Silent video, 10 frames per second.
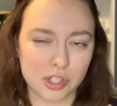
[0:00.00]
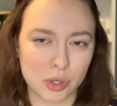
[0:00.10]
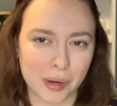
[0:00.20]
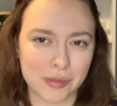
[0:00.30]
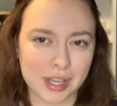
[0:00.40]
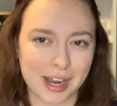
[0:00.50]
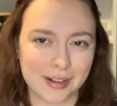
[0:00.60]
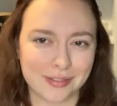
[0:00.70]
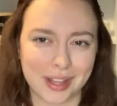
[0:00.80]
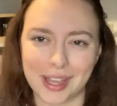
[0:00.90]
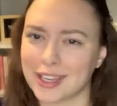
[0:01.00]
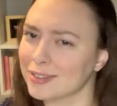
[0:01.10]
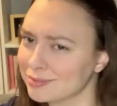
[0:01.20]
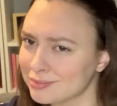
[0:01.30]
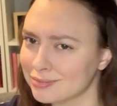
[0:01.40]
So I was kind of
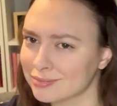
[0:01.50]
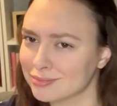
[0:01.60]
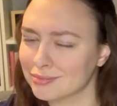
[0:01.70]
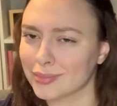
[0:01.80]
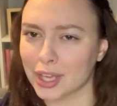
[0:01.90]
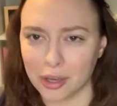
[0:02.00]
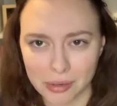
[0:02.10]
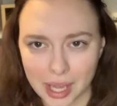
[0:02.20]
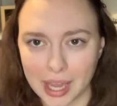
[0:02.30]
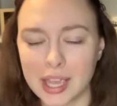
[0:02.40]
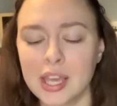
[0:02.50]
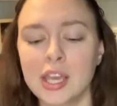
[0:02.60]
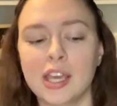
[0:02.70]
like, okay.